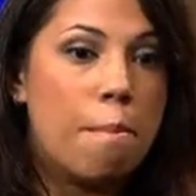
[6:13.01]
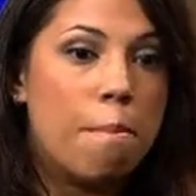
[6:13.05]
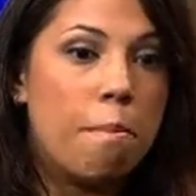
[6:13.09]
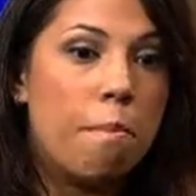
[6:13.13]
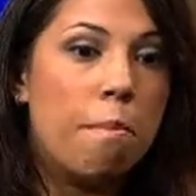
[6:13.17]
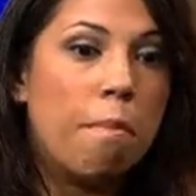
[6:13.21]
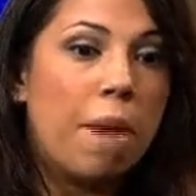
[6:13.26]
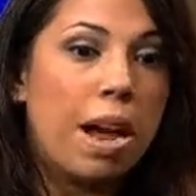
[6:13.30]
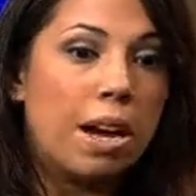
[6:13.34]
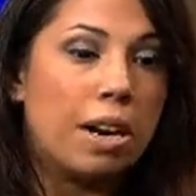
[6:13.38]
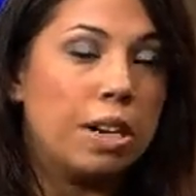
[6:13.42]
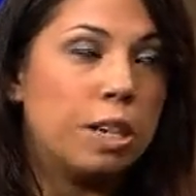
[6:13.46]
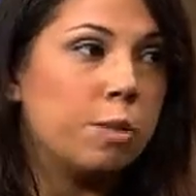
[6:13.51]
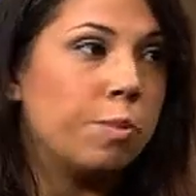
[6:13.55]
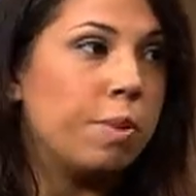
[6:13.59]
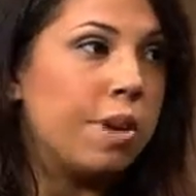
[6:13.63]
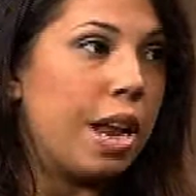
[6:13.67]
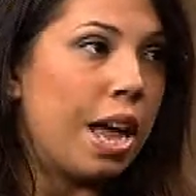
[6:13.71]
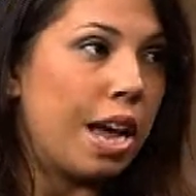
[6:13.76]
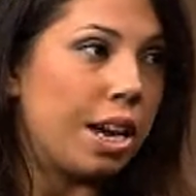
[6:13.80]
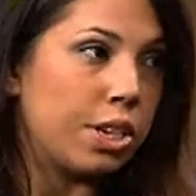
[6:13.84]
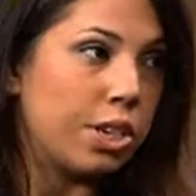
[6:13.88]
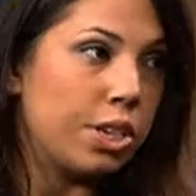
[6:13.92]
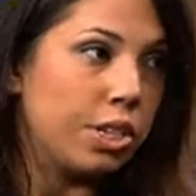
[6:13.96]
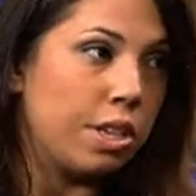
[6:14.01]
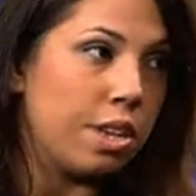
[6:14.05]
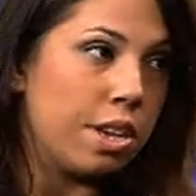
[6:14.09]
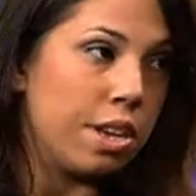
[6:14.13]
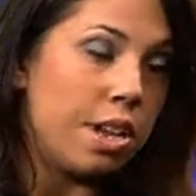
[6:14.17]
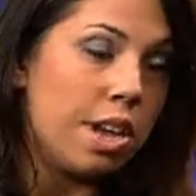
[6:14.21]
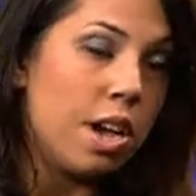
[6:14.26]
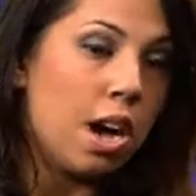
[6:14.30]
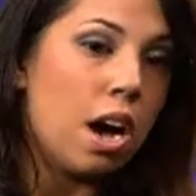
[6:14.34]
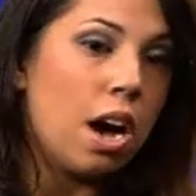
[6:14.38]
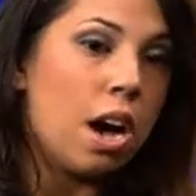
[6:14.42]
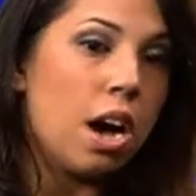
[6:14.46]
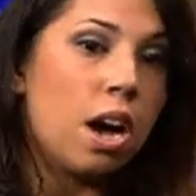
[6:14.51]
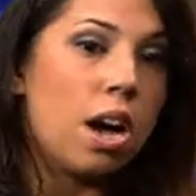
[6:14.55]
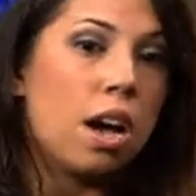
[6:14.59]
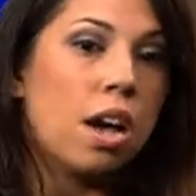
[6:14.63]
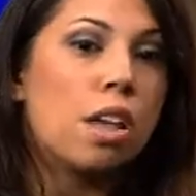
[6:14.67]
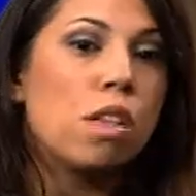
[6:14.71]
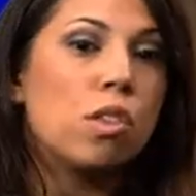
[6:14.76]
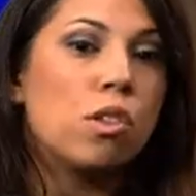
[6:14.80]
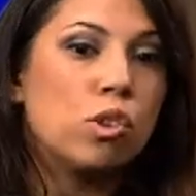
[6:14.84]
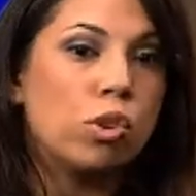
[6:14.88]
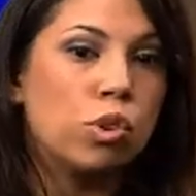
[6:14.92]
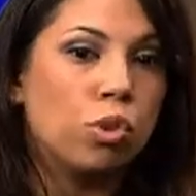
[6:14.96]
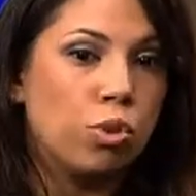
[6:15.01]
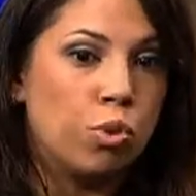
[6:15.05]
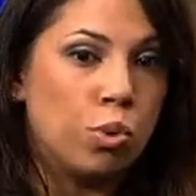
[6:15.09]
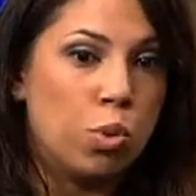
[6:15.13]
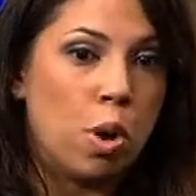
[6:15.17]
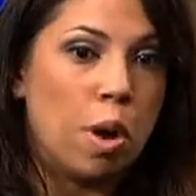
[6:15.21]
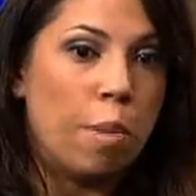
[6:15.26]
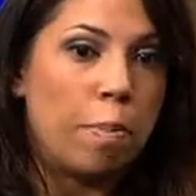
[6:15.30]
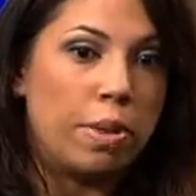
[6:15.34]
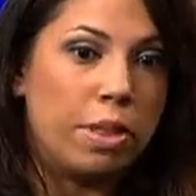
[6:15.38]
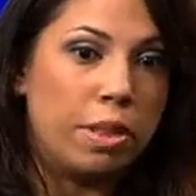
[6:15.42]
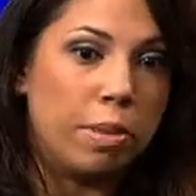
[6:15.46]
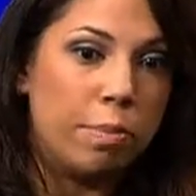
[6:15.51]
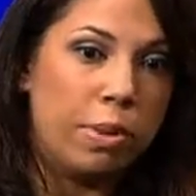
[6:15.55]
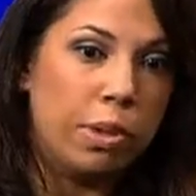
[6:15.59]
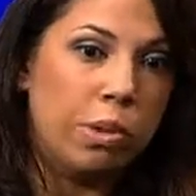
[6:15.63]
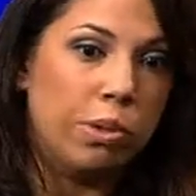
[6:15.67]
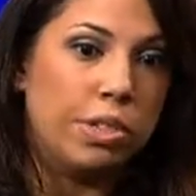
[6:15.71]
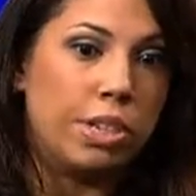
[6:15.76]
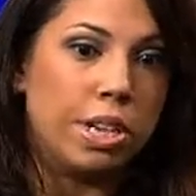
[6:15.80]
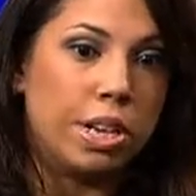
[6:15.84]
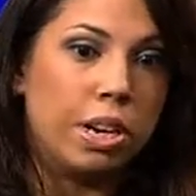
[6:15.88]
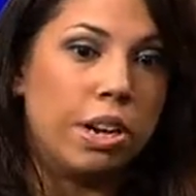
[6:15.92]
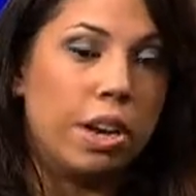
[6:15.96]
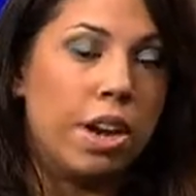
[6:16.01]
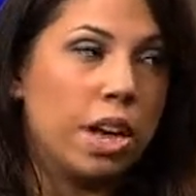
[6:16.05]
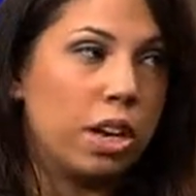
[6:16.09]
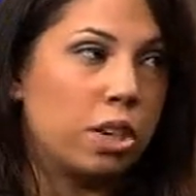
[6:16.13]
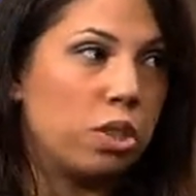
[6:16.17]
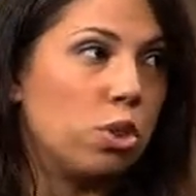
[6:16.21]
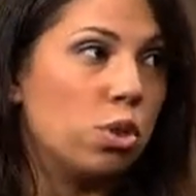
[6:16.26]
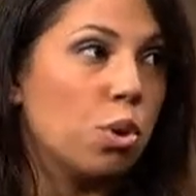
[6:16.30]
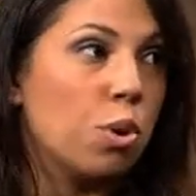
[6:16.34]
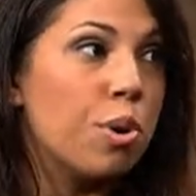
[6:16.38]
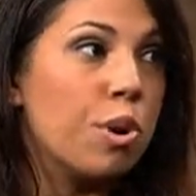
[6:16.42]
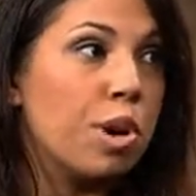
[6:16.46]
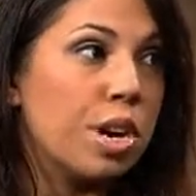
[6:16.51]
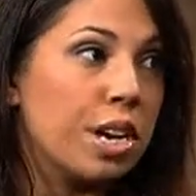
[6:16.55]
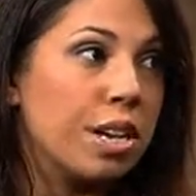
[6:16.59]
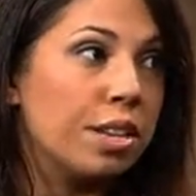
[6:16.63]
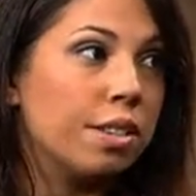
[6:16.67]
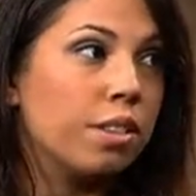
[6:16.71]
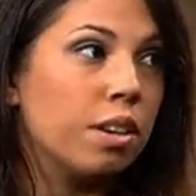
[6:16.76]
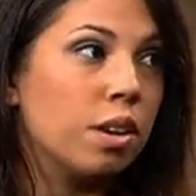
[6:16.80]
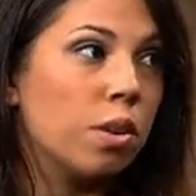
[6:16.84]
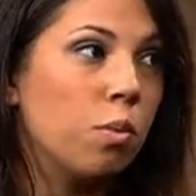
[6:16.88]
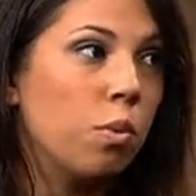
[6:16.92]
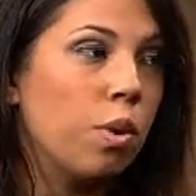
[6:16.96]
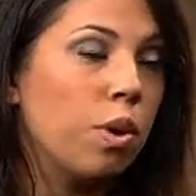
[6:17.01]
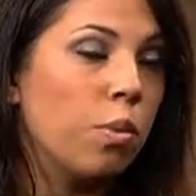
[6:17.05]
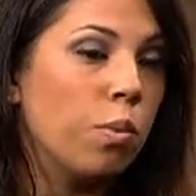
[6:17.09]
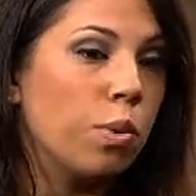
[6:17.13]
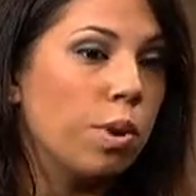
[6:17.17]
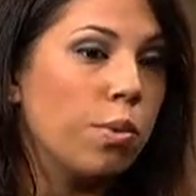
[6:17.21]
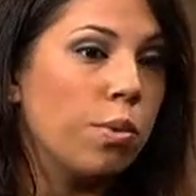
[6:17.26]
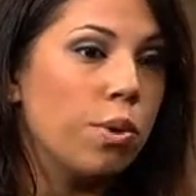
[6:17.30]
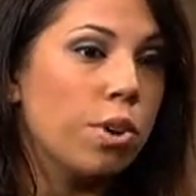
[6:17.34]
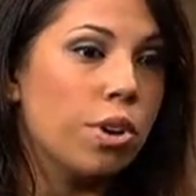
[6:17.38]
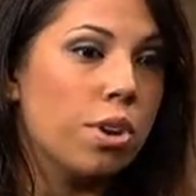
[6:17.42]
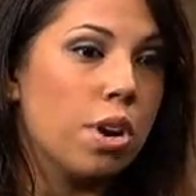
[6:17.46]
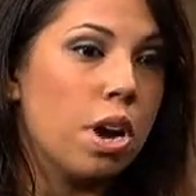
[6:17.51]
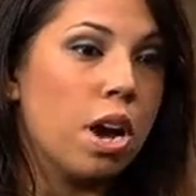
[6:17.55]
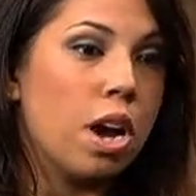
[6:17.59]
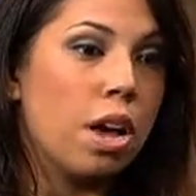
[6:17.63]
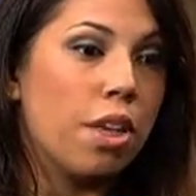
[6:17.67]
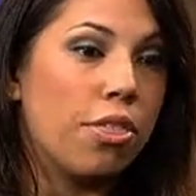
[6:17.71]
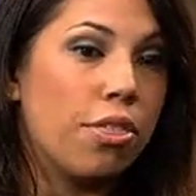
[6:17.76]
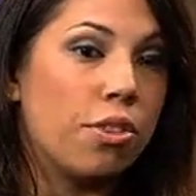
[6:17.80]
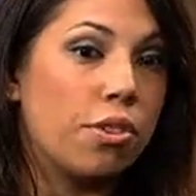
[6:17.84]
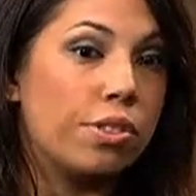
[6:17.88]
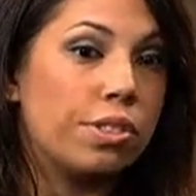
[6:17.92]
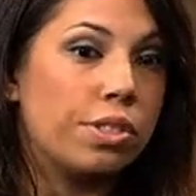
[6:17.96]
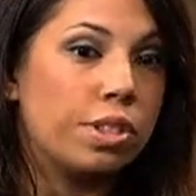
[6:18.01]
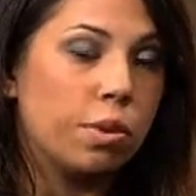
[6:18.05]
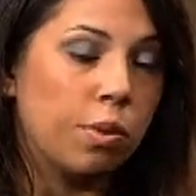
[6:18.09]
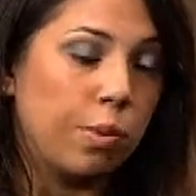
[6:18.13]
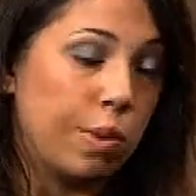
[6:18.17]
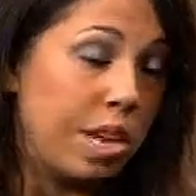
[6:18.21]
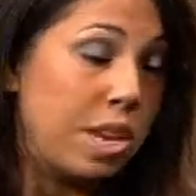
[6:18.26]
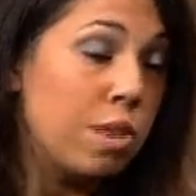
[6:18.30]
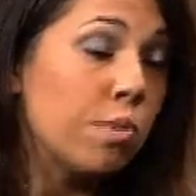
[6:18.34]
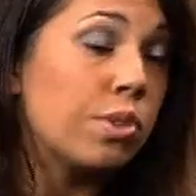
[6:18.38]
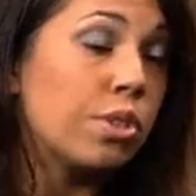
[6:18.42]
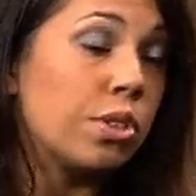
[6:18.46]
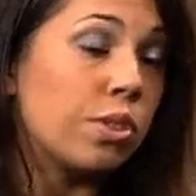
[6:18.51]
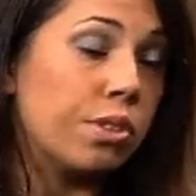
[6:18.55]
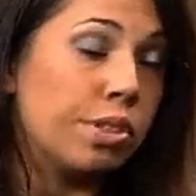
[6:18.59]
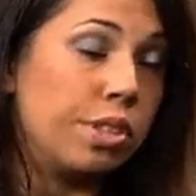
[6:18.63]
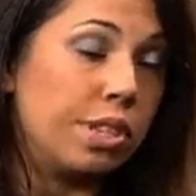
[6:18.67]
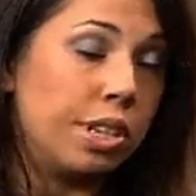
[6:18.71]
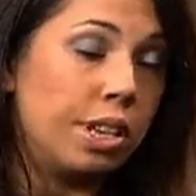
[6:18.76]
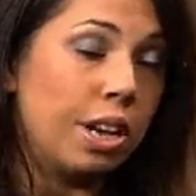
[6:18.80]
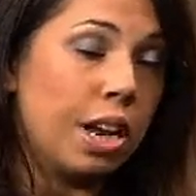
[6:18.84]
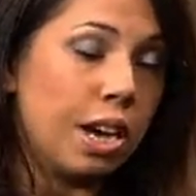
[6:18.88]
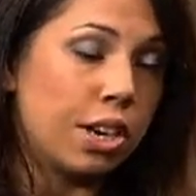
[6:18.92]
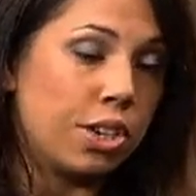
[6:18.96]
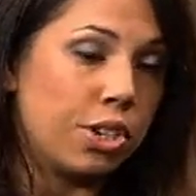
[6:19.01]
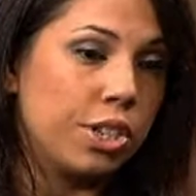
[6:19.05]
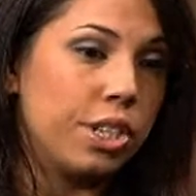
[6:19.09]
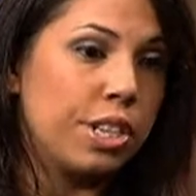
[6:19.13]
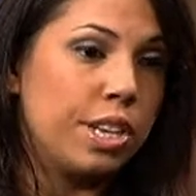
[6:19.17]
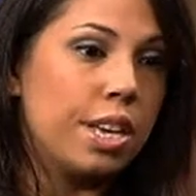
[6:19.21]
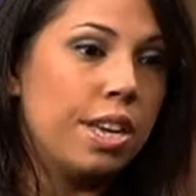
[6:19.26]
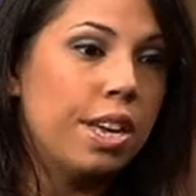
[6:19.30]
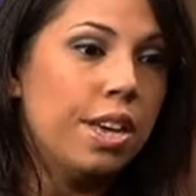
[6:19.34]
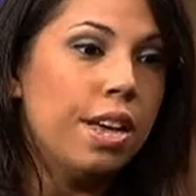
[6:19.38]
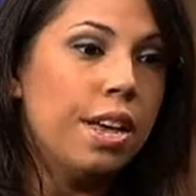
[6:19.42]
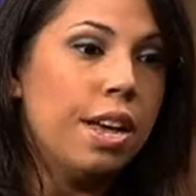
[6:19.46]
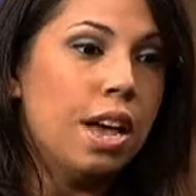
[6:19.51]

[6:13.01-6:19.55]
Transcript: My husband actually grew up in the building next door to us, and when we were 13, when he was 13, actually,